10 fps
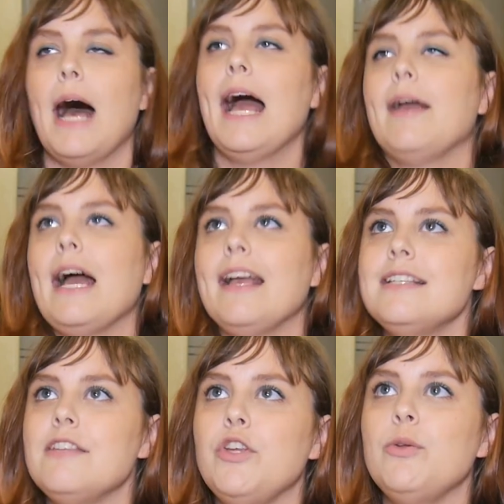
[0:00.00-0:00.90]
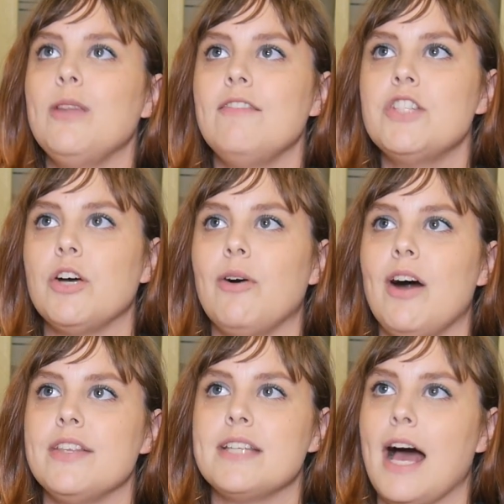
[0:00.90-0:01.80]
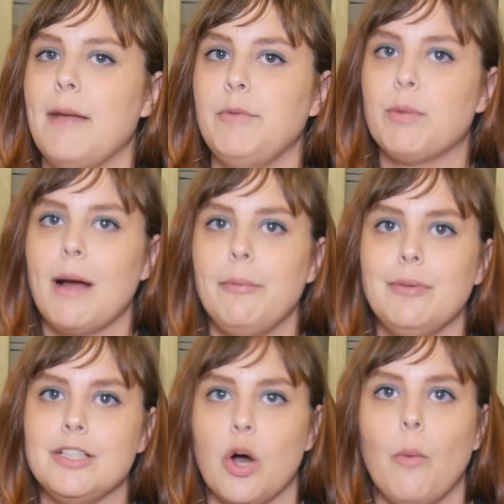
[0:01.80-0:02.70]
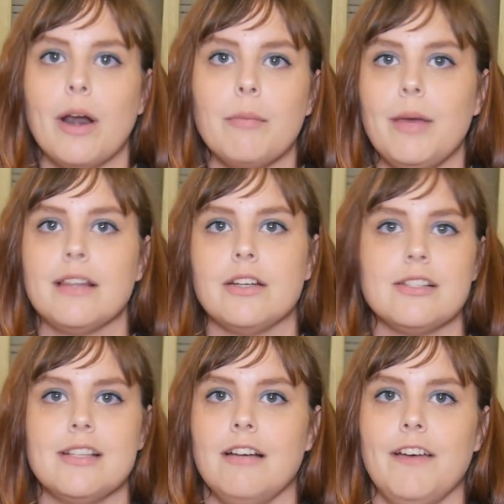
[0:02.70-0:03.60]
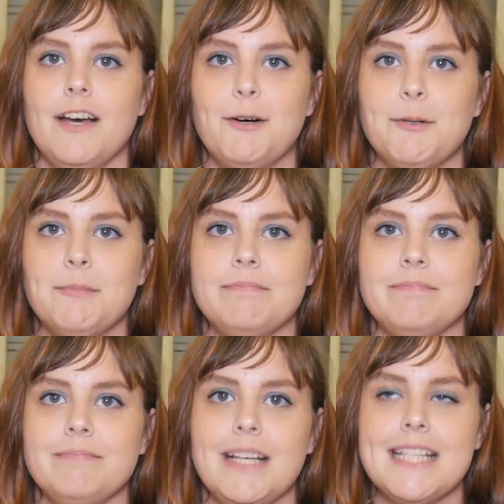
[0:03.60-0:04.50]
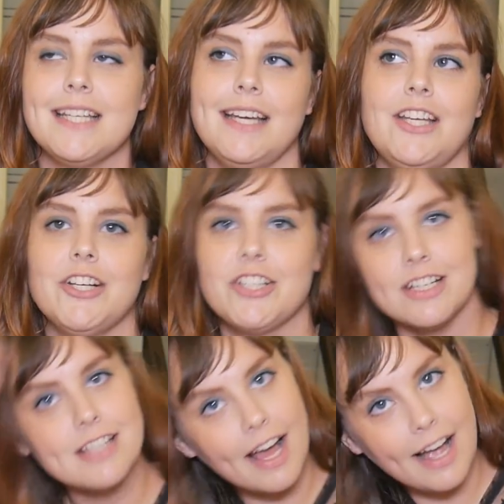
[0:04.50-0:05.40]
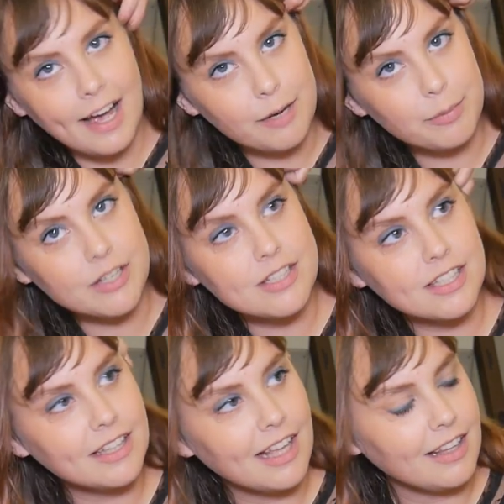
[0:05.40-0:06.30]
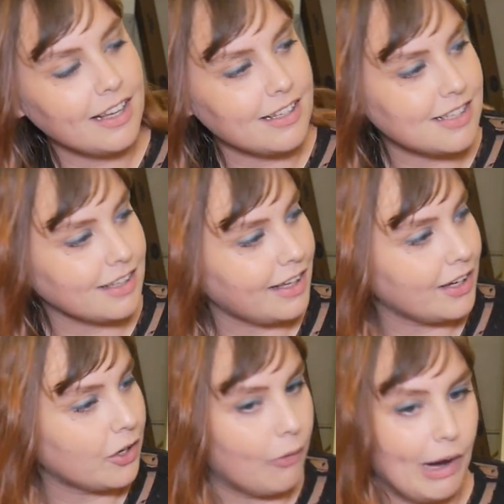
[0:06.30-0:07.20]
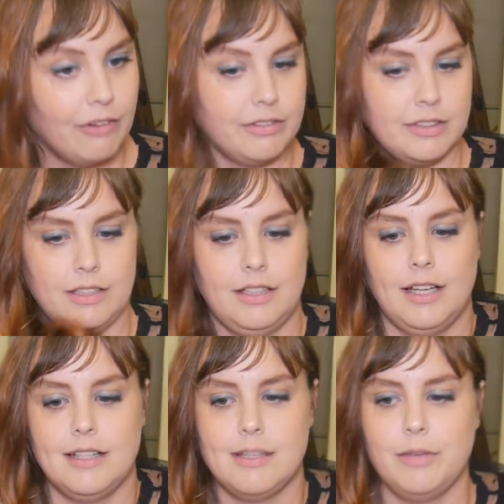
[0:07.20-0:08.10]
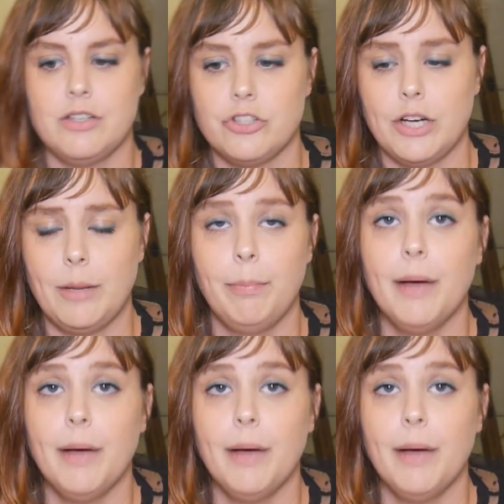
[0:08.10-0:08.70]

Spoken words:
I guess if you love to go all the time, you probably don't want to make their stuff at home. It's like you're just that kind of person that likes to like go out and get something to drink.